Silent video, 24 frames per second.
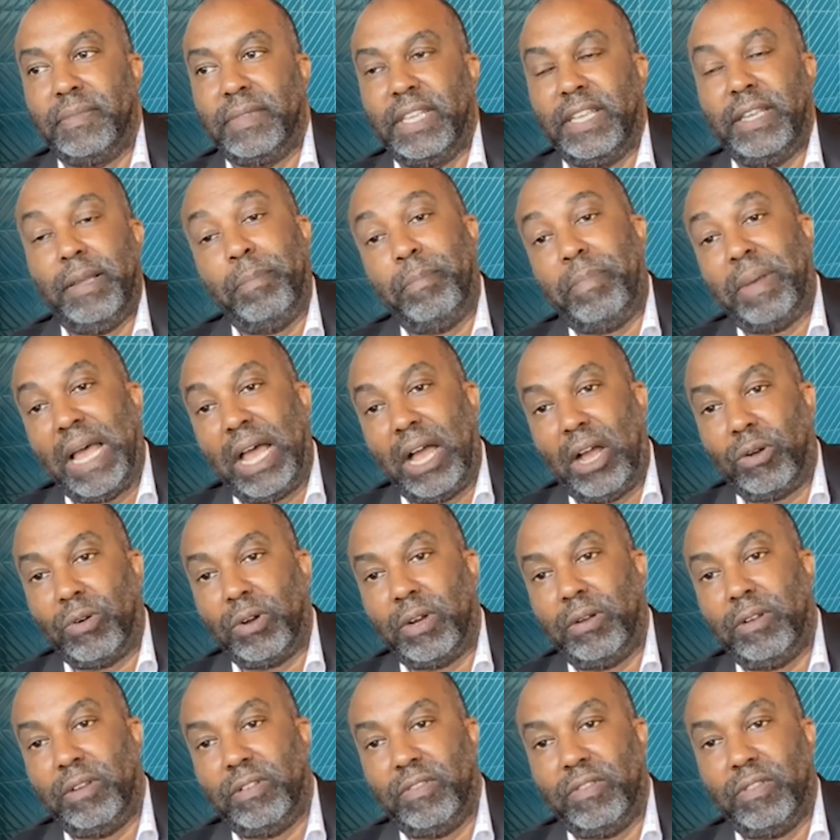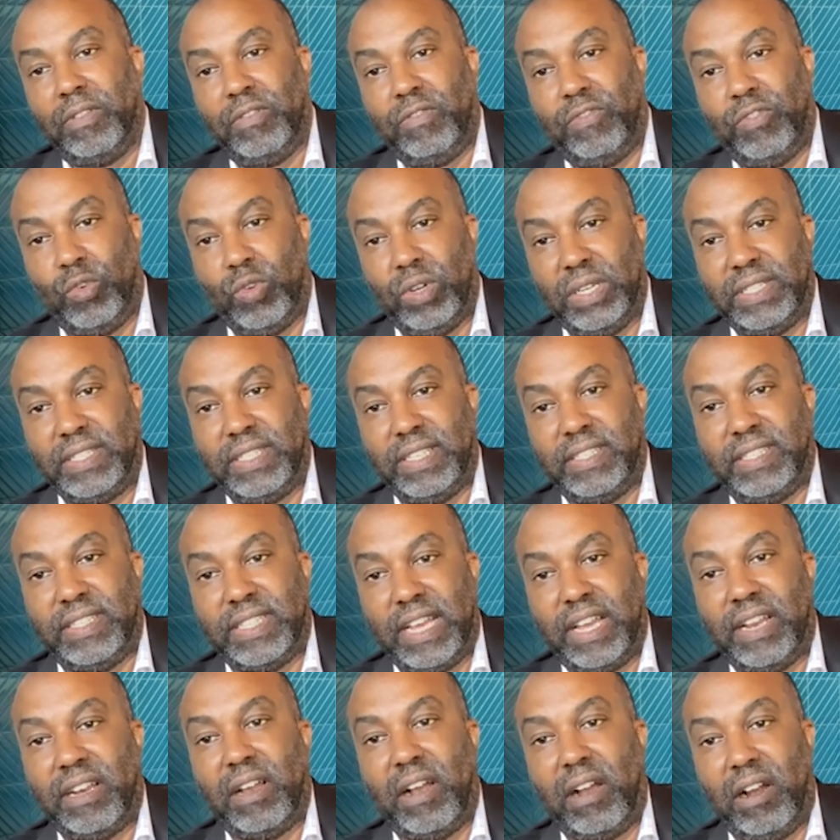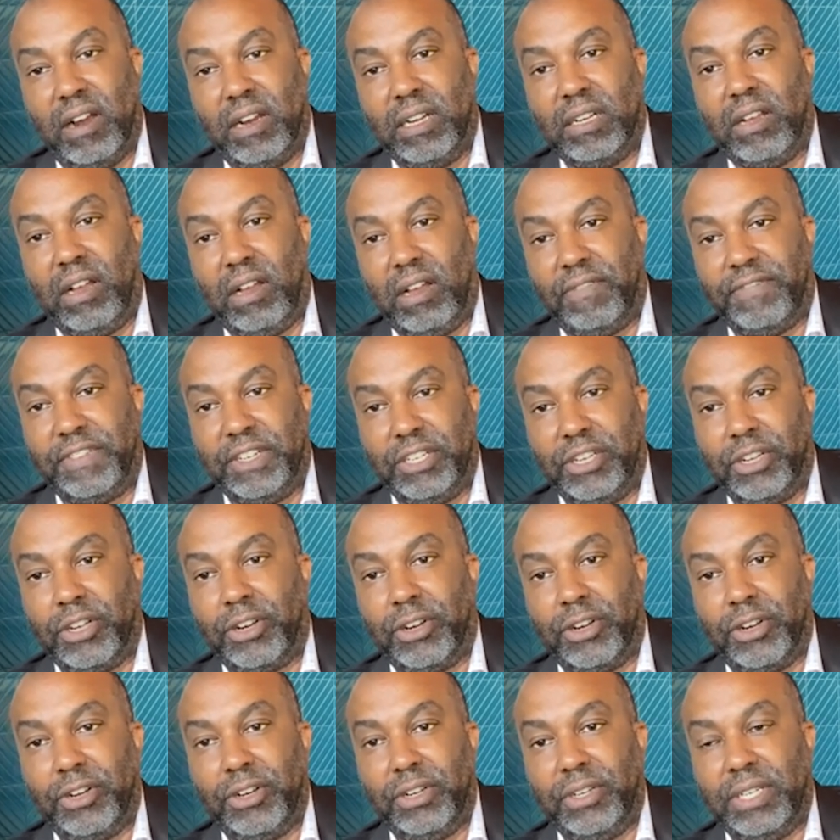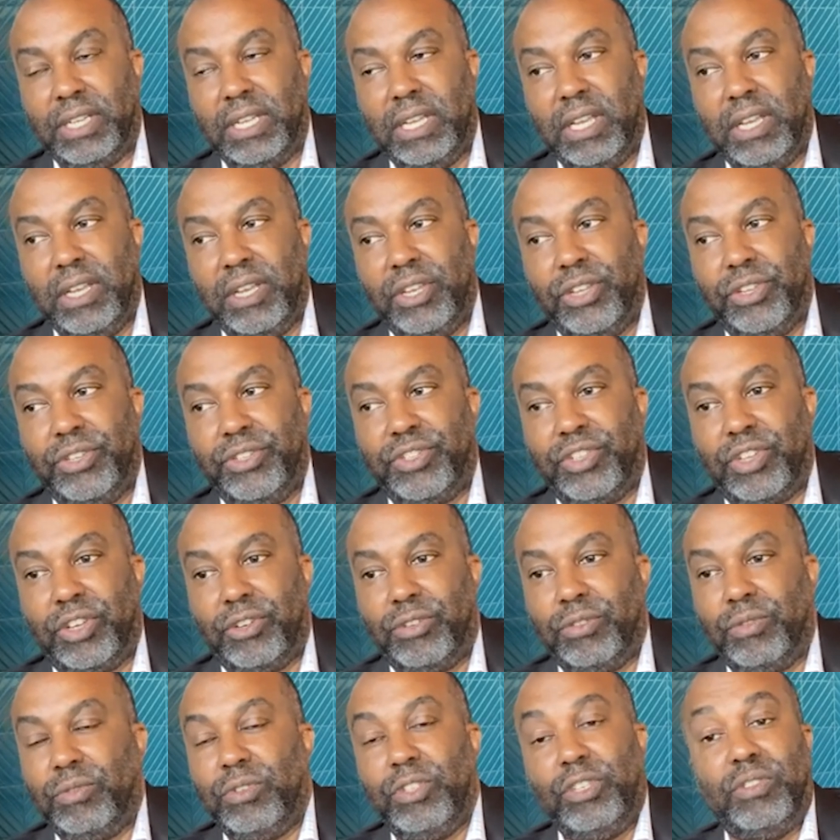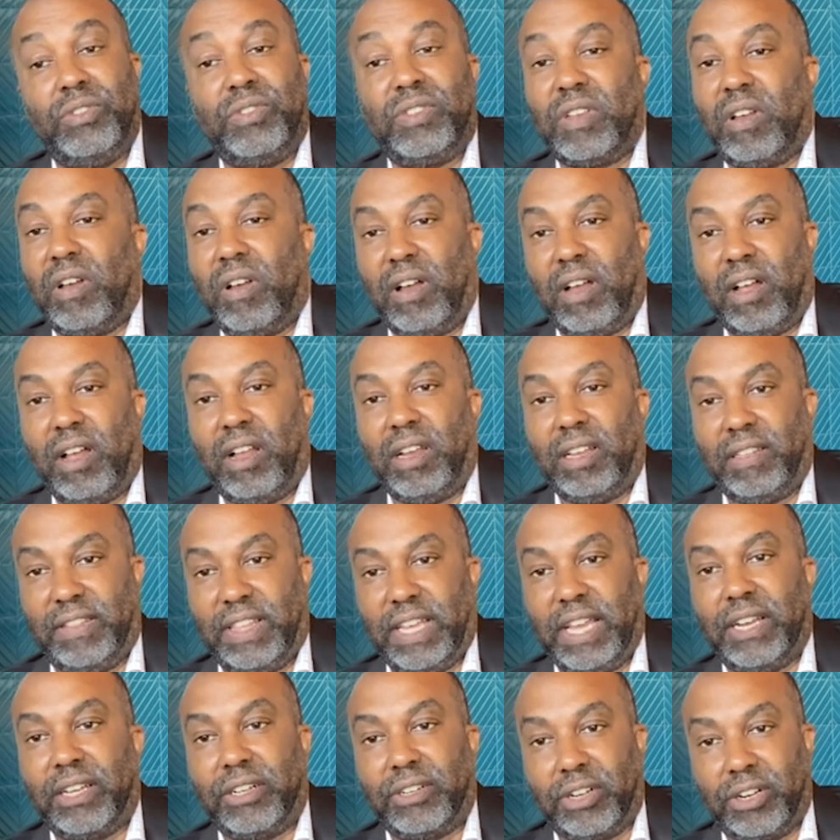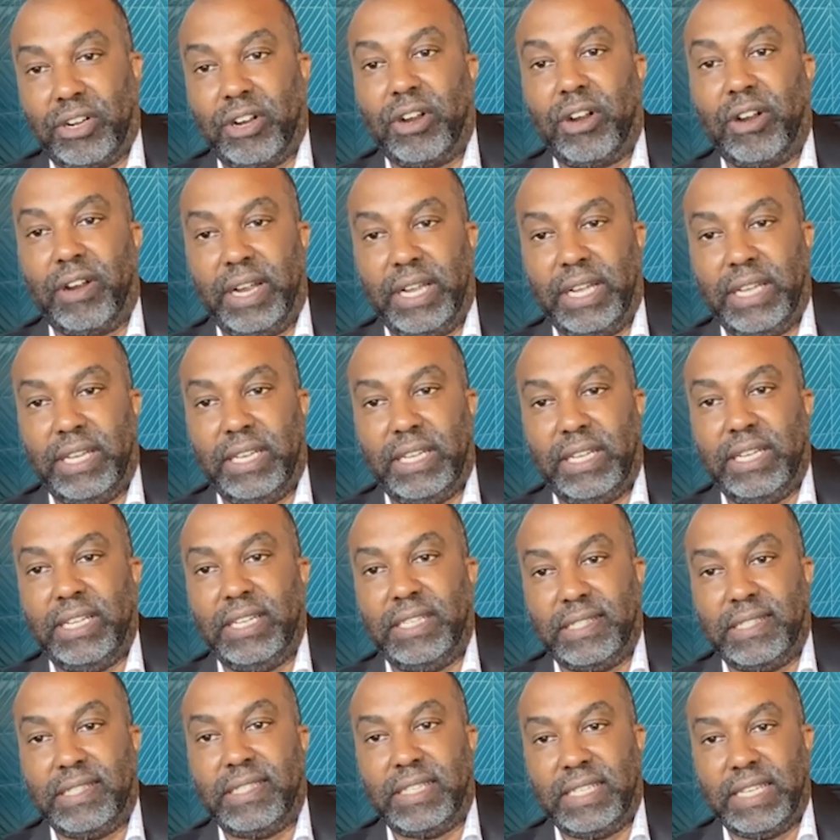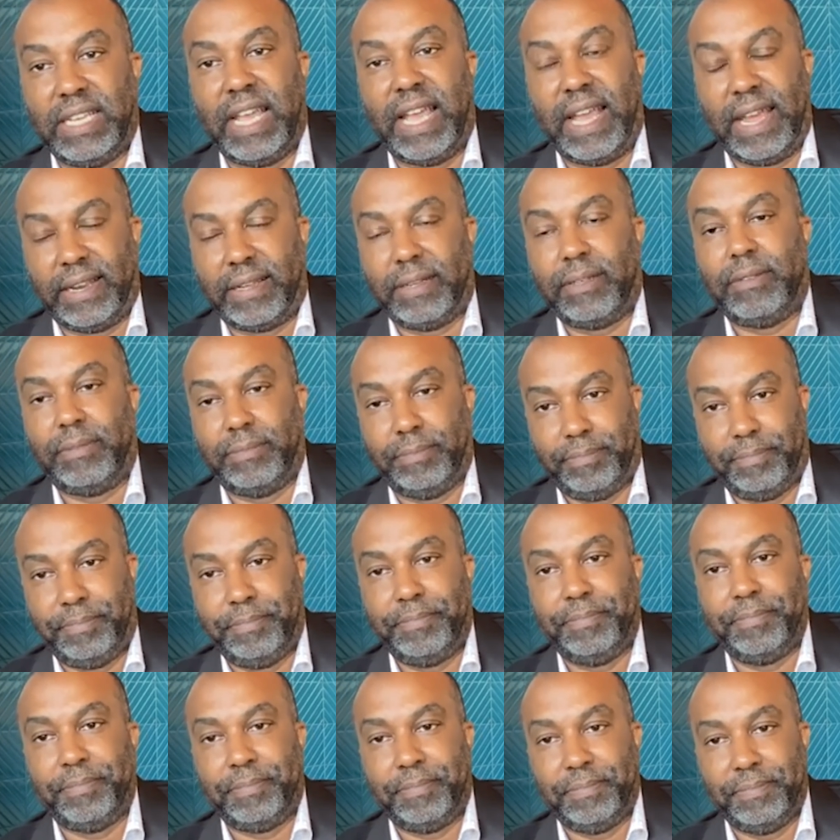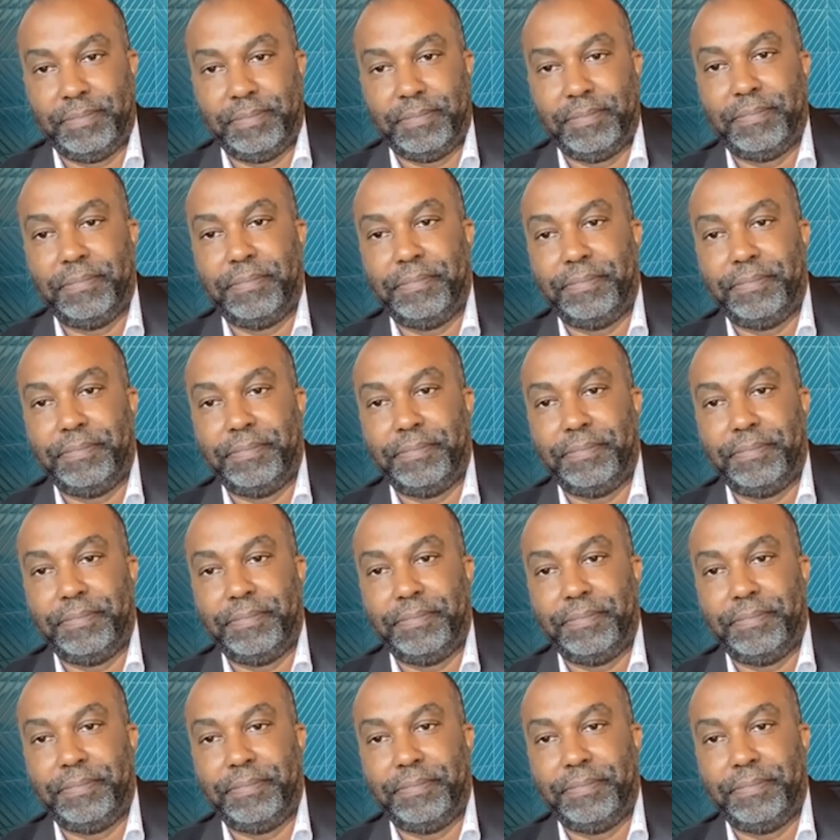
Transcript: empower voices that aren't often heard. So you saw all of that occurring in Seattle. Mm-hmm.